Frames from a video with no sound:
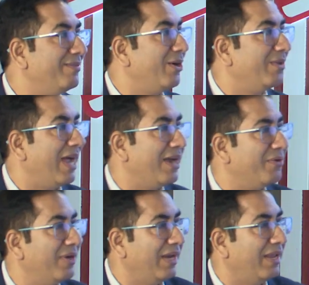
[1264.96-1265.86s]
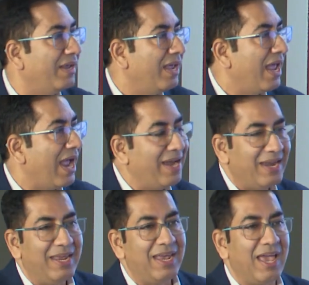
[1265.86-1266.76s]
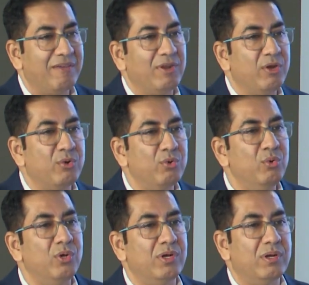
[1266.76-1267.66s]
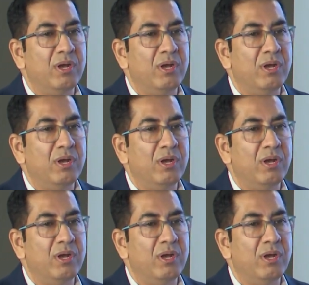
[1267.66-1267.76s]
about that only. And AI will rule.